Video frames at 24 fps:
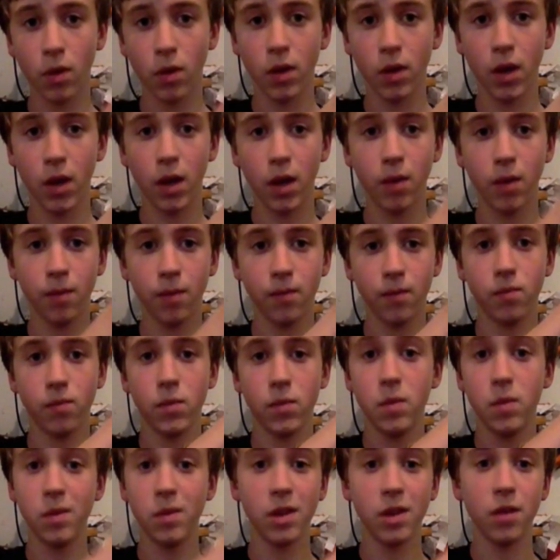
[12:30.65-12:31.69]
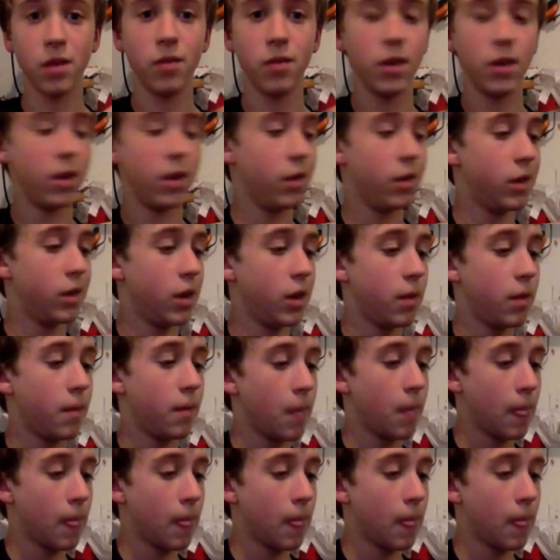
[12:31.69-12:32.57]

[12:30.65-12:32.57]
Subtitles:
Like, I'm just going to fit those in,